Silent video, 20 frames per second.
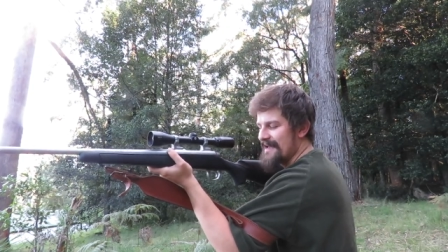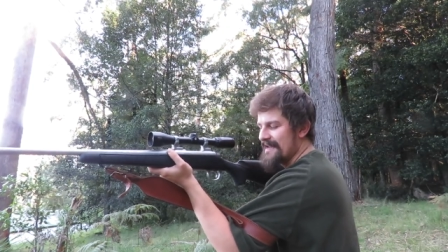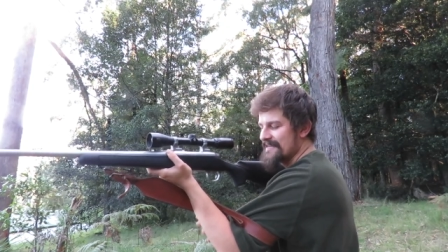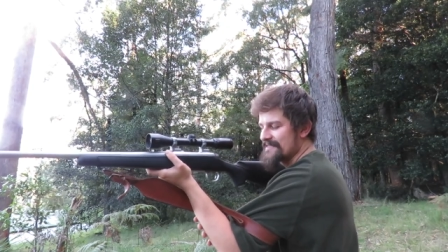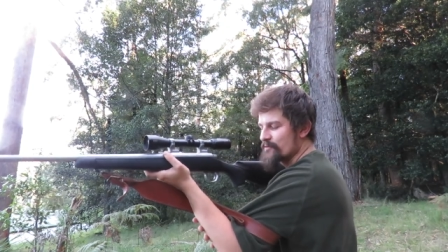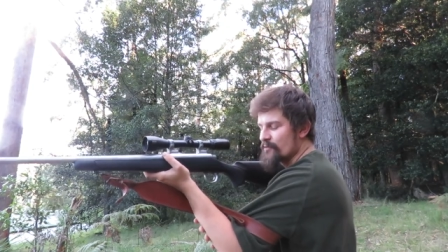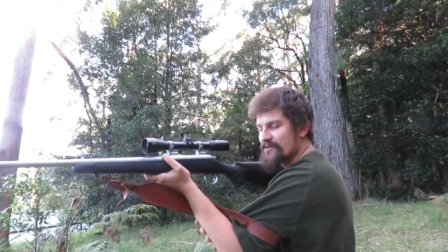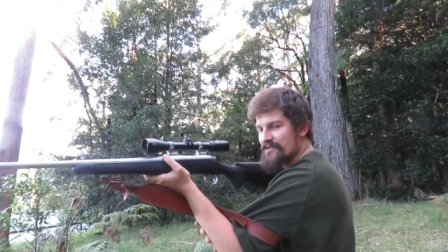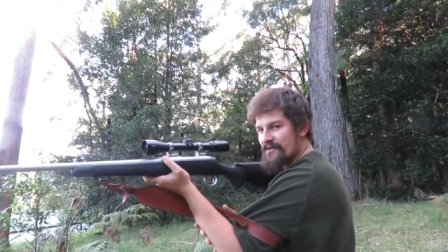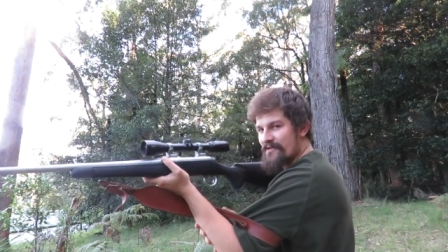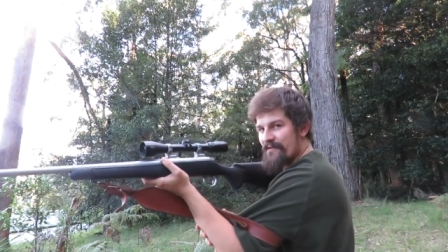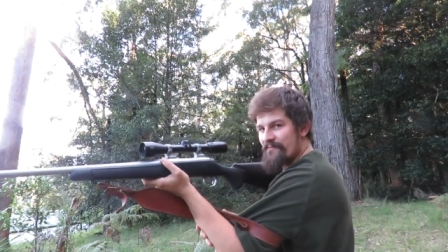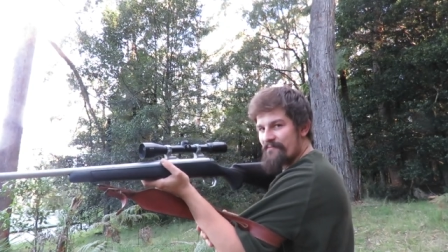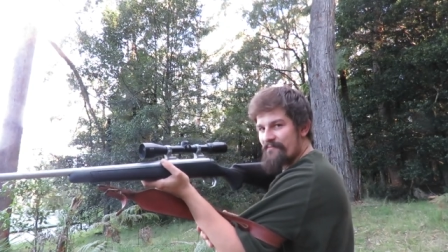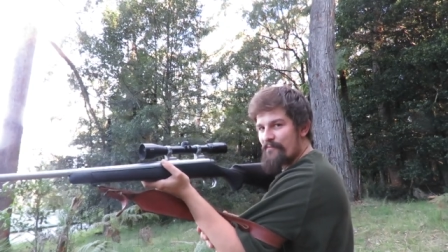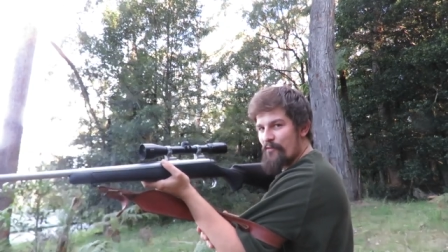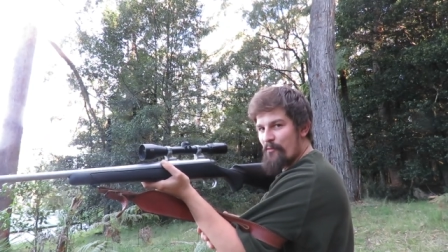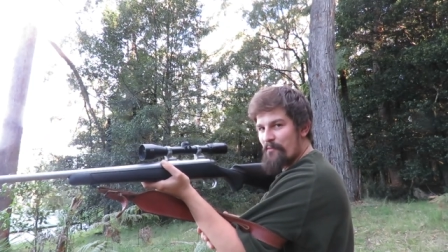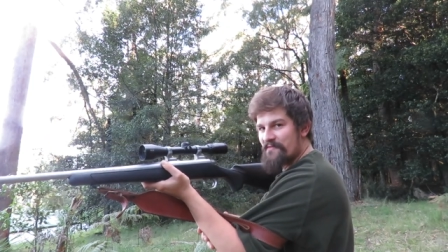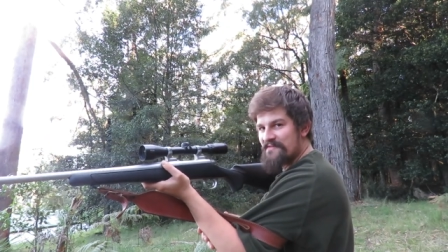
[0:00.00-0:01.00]
is also the
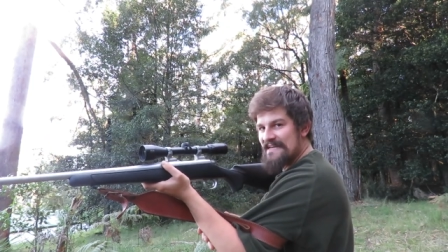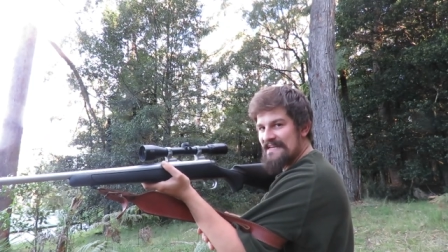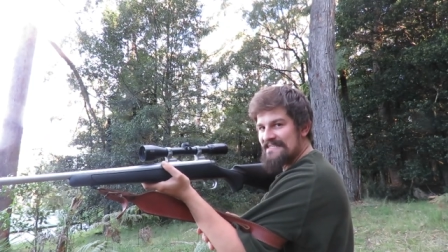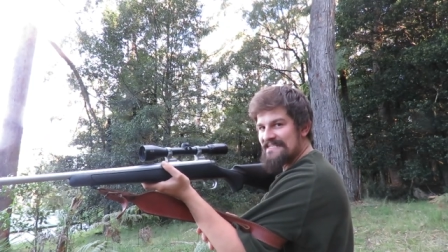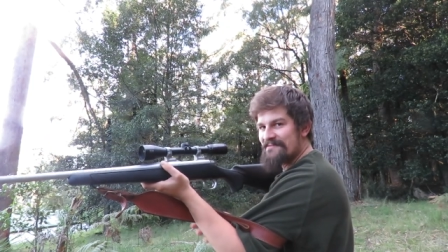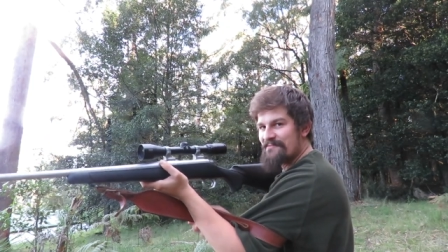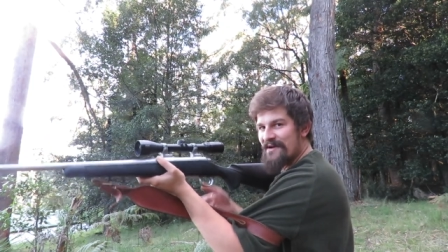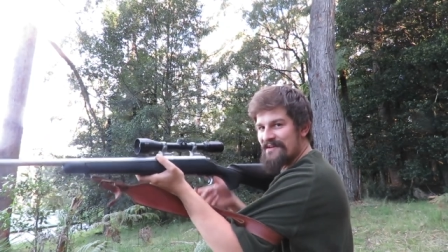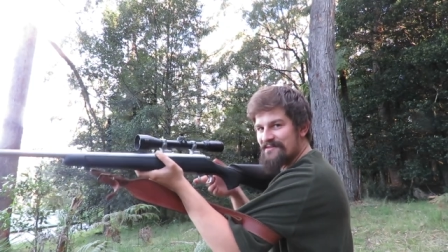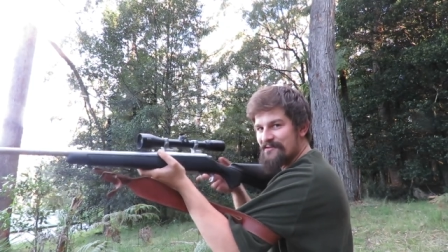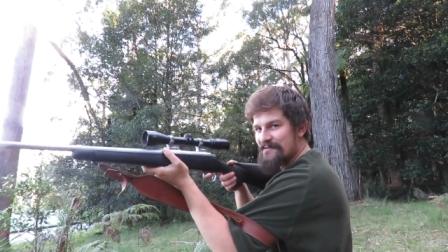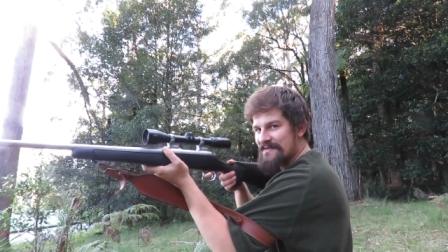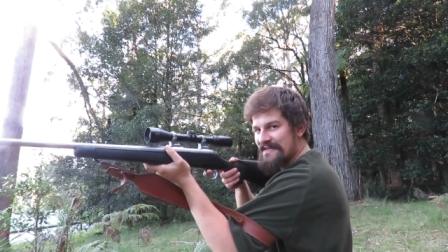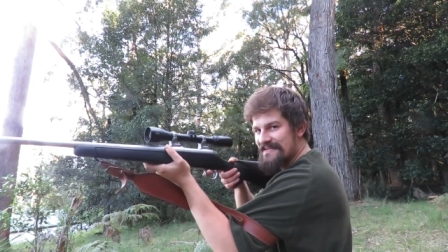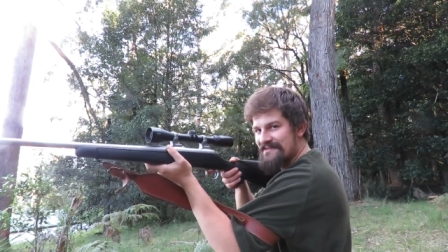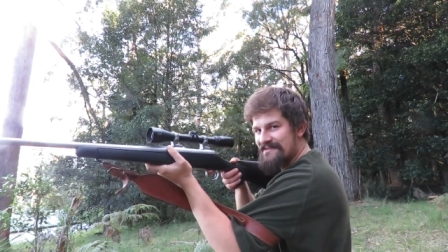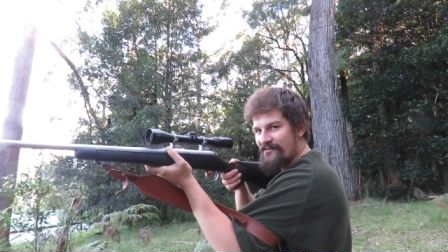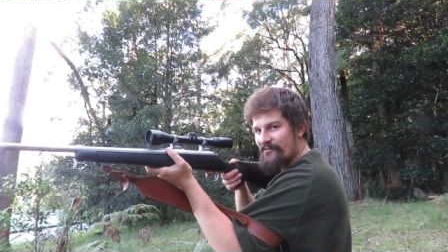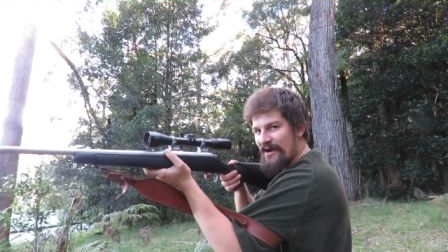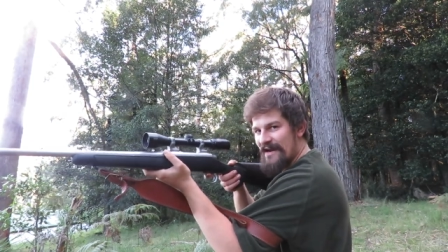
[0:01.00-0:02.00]
form of tensing muscles
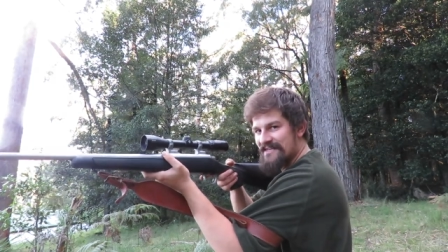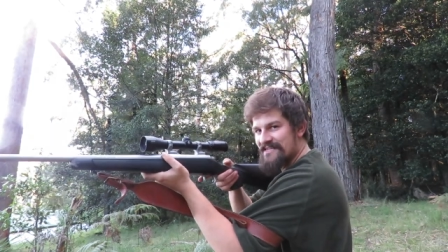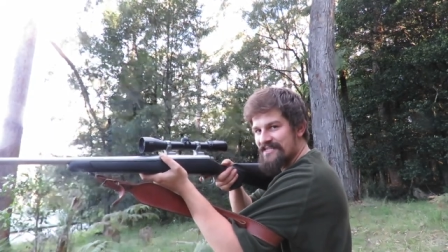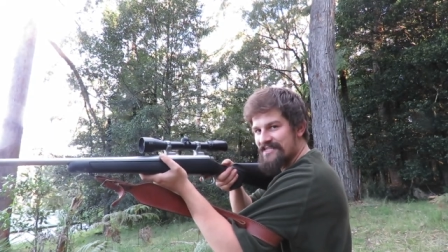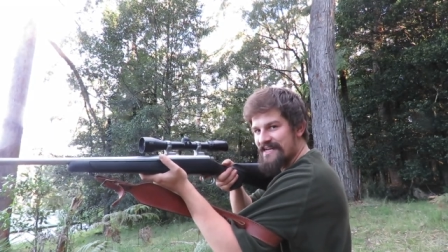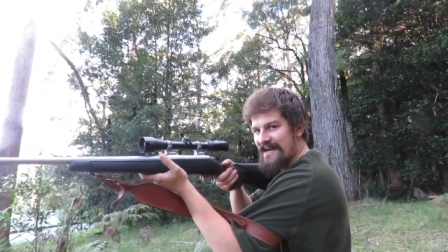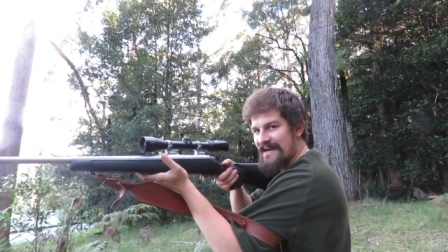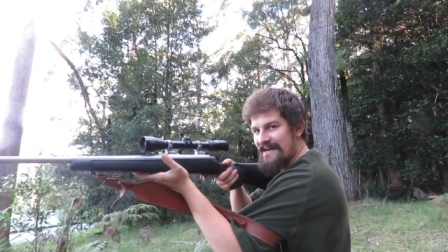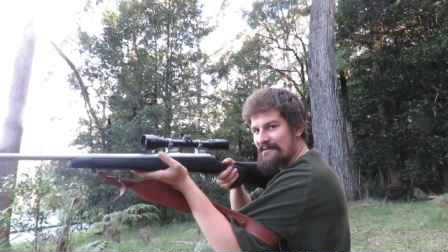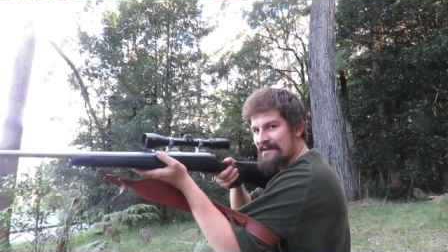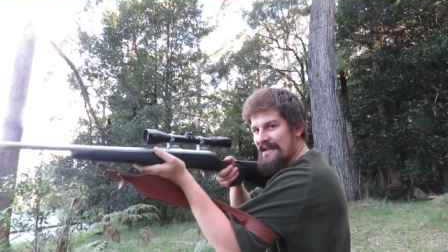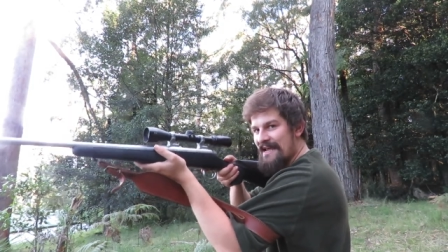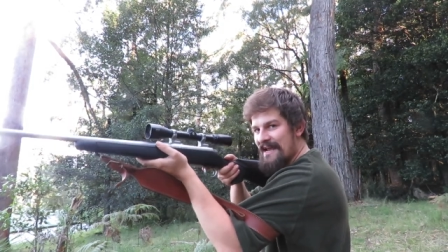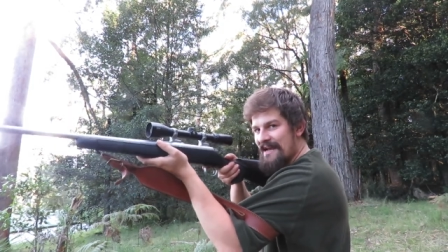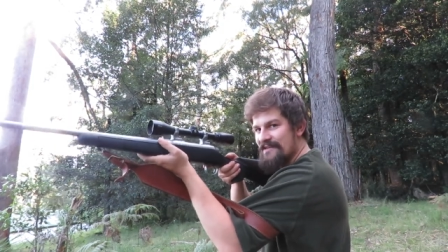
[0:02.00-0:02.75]
that creates the shake.